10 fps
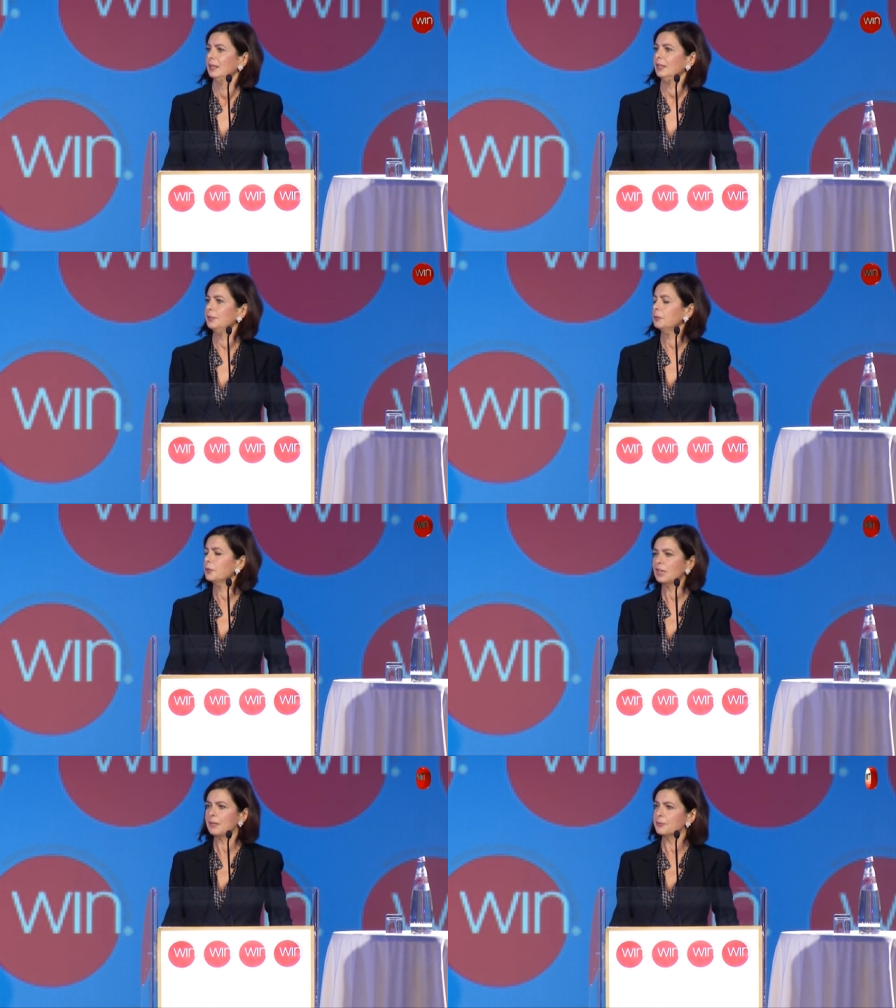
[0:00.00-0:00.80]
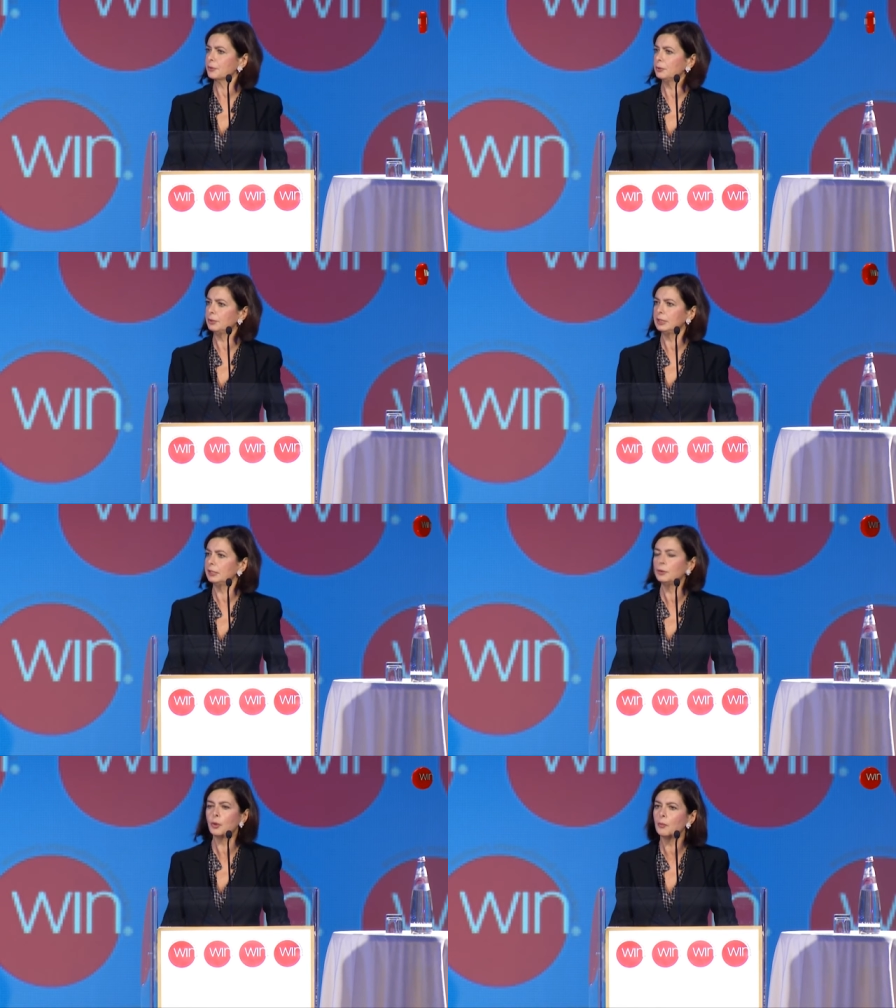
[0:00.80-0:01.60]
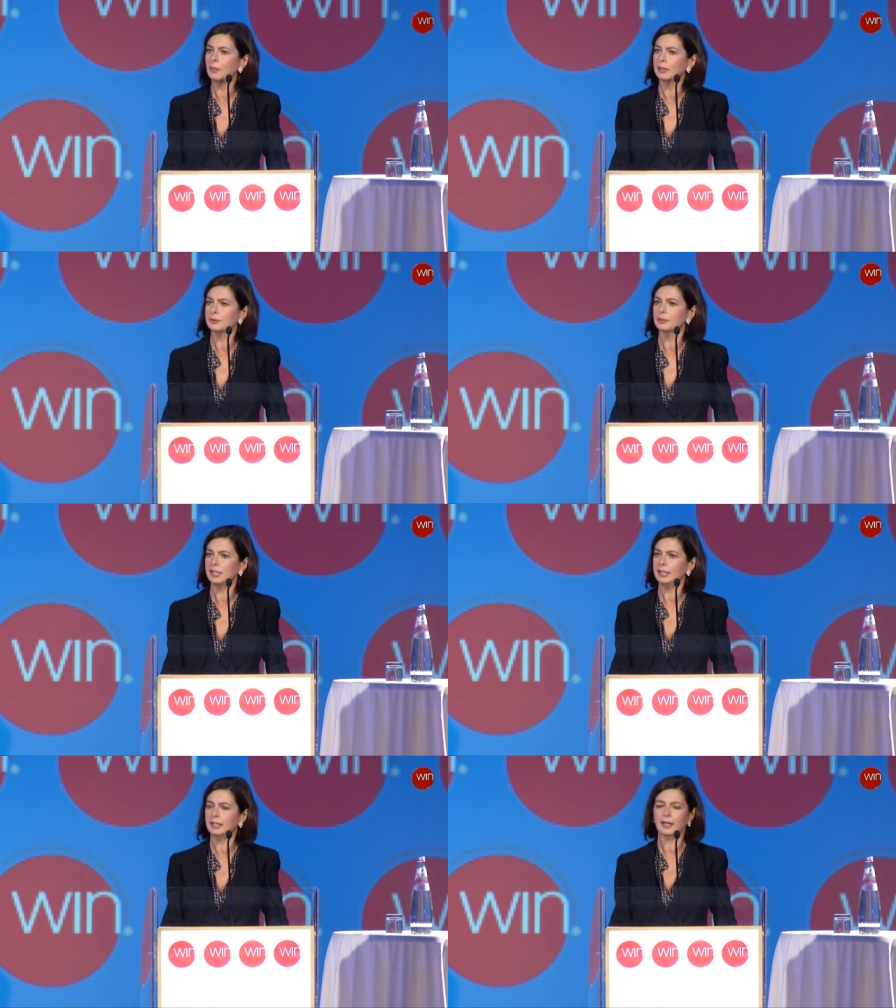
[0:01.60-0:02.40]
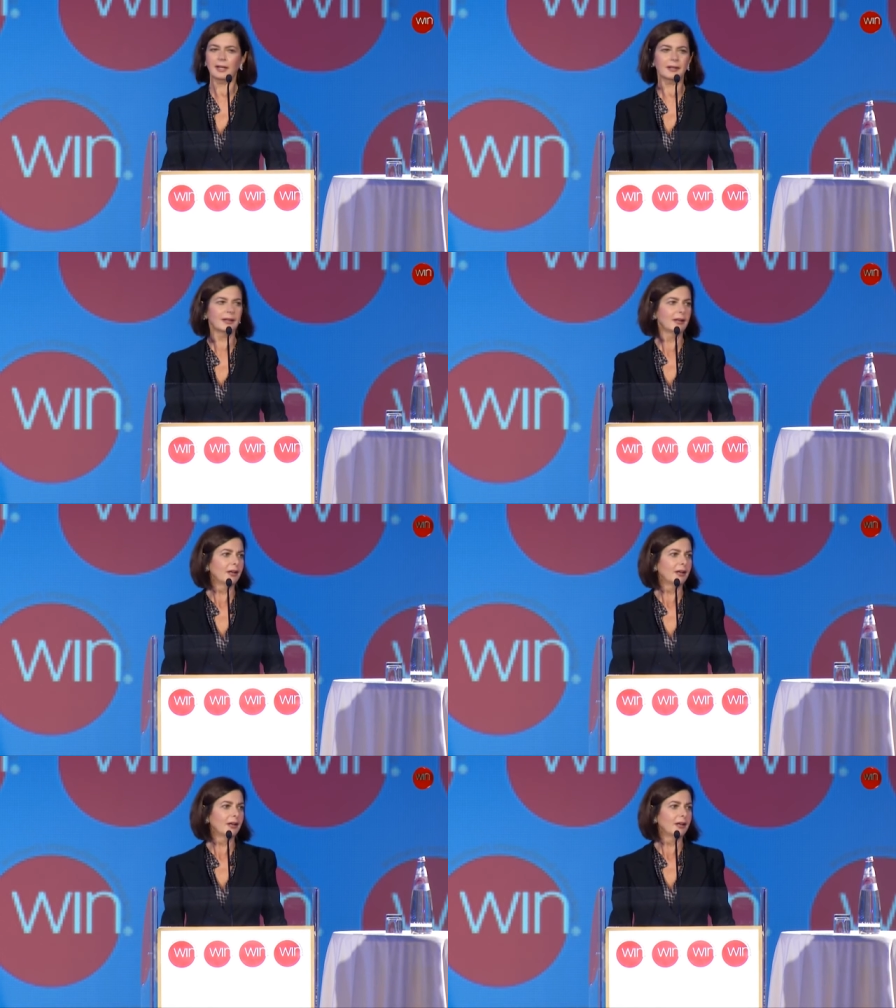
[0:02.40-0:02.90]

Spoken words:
It was absolutely normal to take care